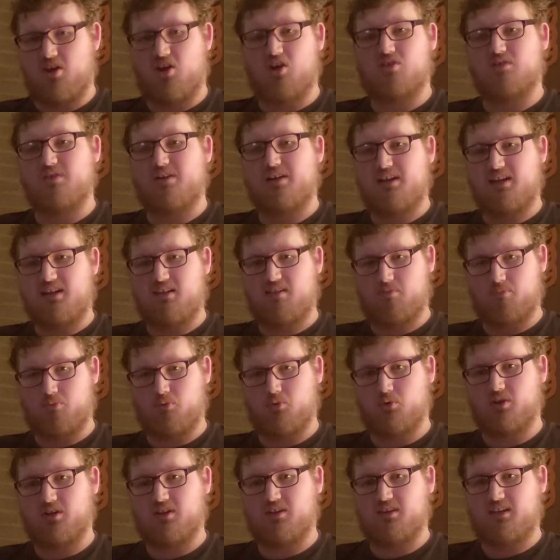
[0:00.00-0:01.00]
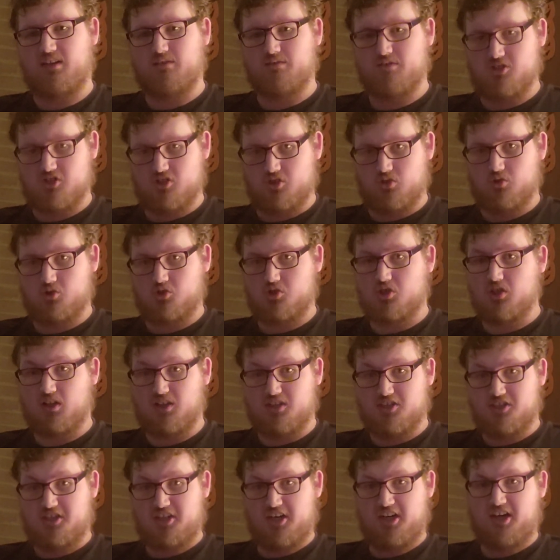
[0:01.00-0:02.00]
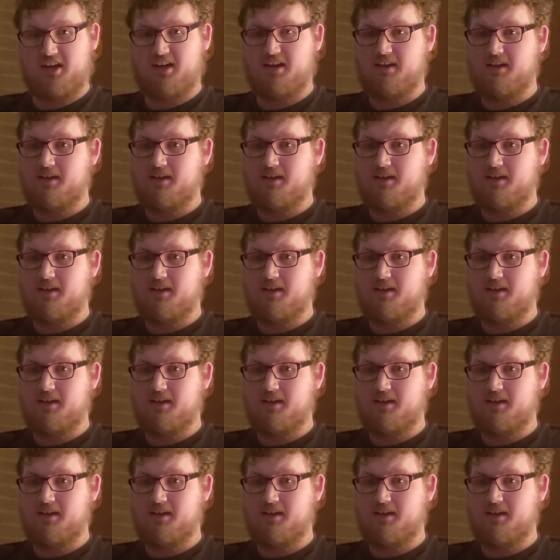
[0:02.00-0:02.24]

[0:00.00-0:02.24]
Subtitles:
already explored in the original trilogy.